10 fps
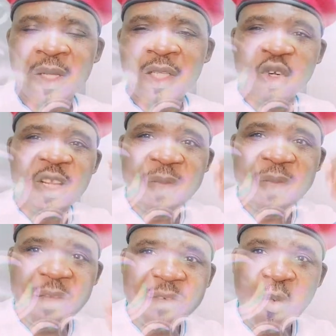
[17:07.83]
During the
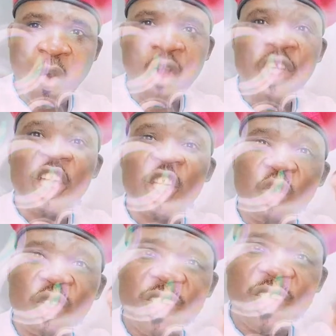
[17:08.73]
Biafran War, it
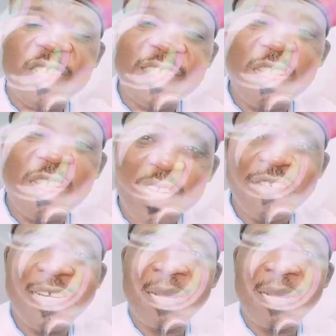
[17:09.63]
was still the same Nigeria